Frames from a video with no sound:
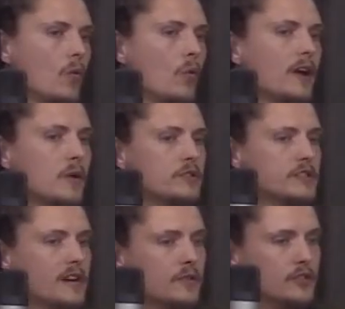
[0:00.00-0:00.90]
when i
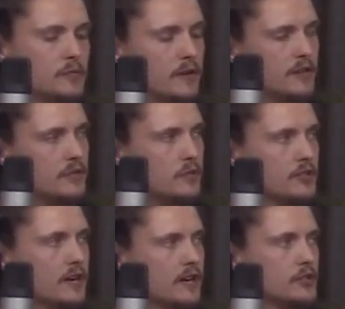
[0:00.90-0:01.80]
was in outer space it
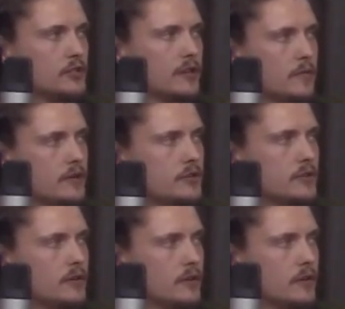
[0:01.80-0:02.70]
was the astral
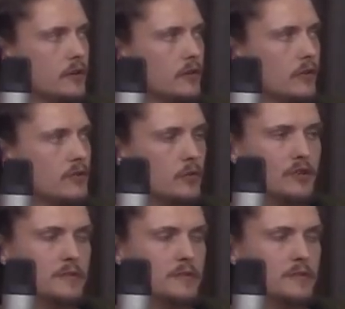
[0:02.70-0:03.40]
dimension because okay. it